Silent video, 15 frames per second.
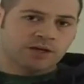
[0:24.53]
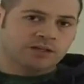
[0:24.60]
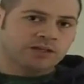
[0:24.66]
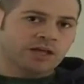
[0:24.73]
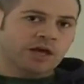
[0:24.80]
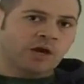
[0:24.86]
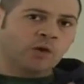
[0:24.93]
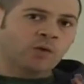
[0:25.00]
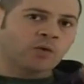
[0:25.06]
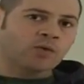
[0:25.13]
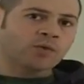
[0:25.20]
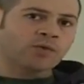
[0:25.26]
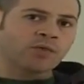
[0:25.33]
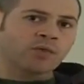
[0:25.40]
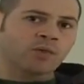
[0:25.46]
Now,
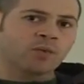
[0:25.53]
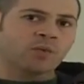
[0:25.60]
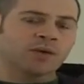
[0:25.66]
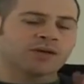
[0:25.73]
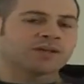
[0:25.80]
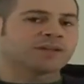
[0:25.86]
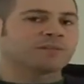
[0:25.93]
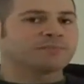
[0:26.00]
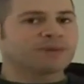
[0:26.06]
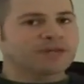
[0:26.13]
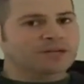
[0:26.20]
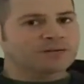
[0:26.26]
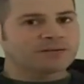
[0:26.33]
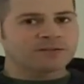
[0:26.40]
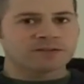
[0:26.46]
one of the
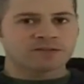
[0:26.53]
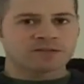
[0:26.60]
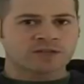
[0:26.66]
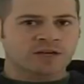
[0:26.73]
benefits